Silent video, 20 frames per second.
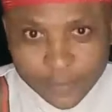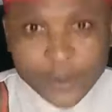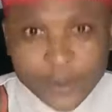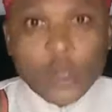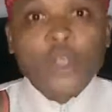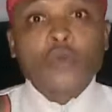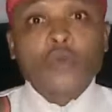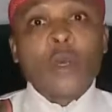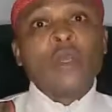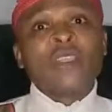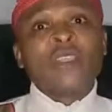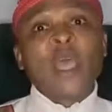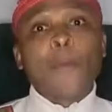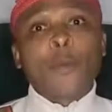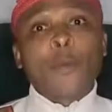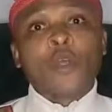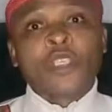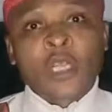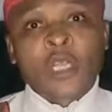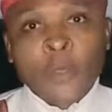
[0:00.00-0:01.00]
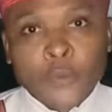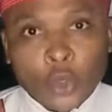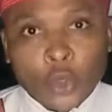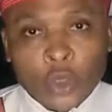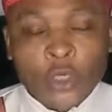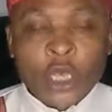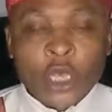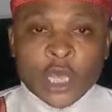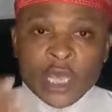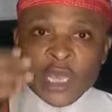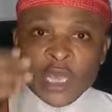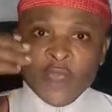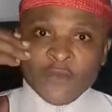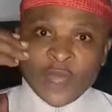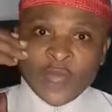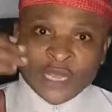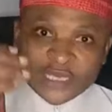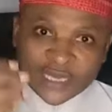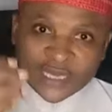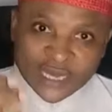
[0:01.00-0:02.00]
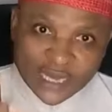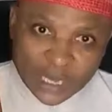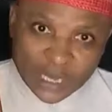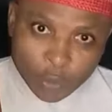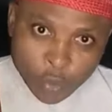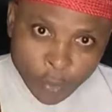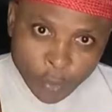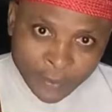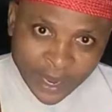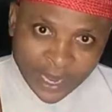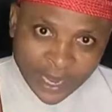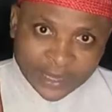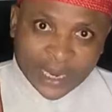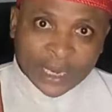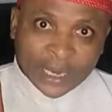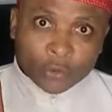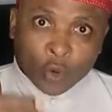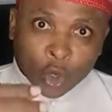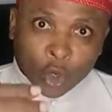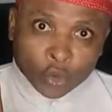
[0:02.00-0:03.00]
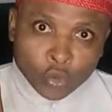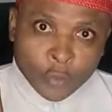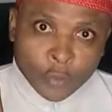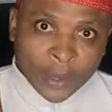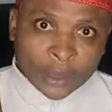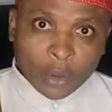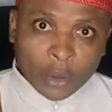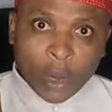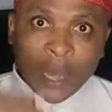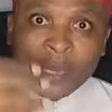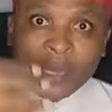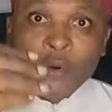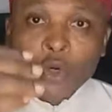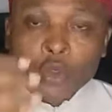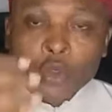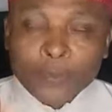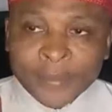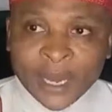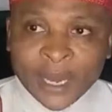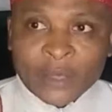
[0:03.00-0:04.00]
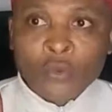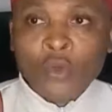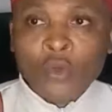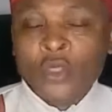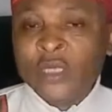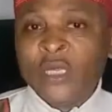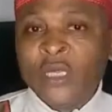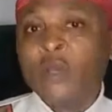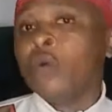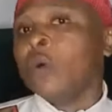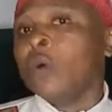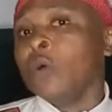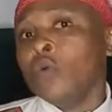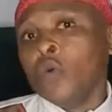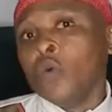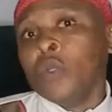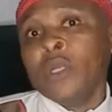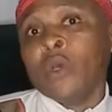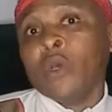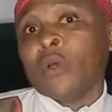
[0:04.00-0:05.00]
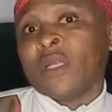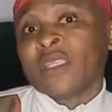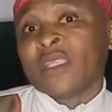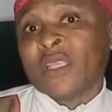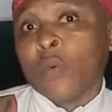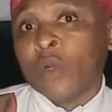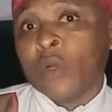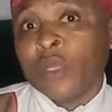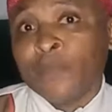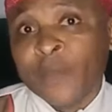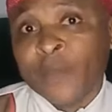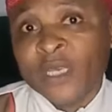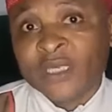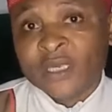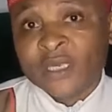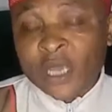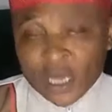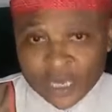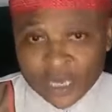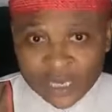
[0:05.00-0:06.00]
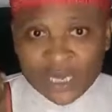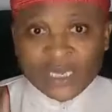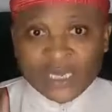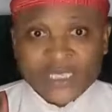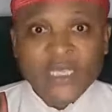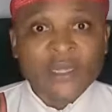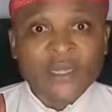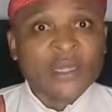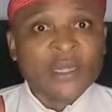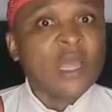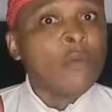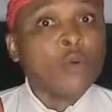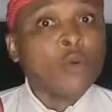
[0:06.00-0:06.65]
Because when you say proscription, if there's a woman, an old woman or an old man who didn't understand what it means, listen, they